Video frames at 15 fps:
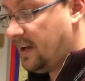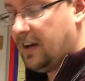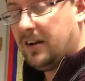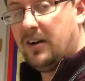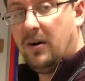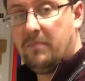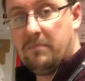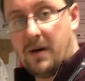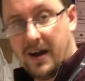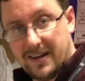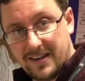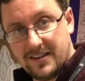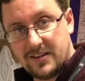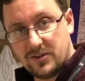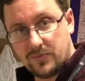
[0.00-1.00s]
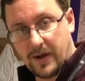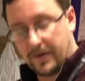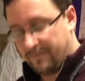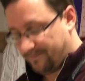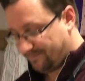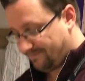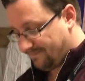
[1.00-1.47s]
combine it as well.
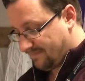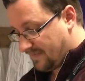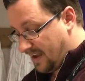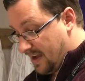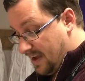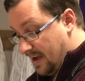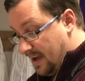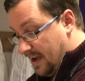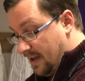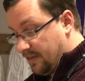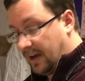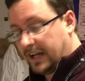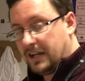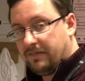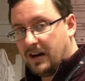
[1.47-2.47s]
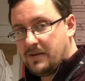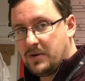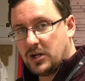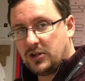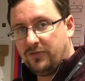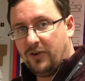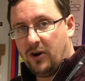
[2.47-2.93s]
Thank you very
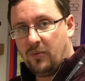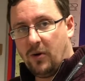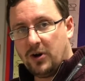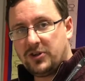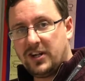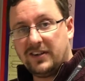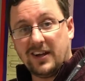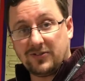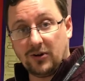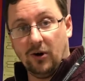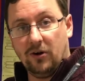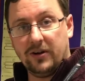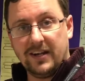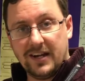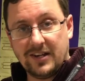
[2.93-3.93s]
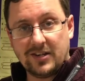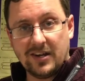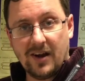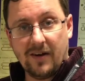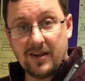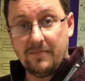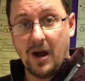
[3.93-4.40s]
much for watching. That's all you need to
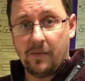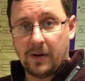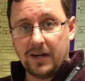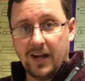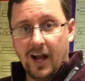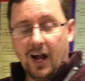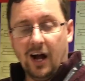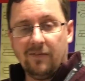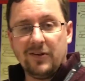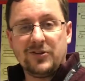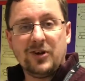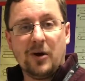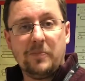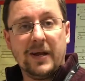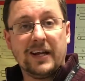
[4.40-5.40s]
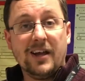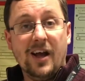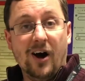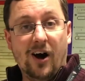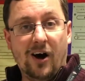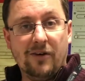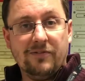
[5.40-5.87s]
know at the moment on the topic
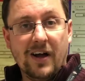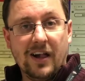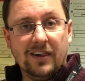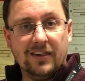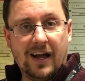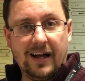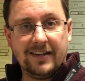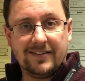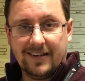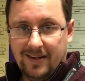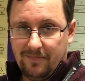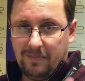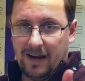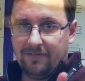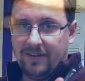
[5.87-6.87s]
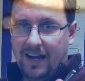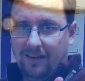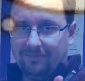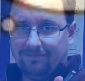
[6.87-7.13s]
of light. Bye for now.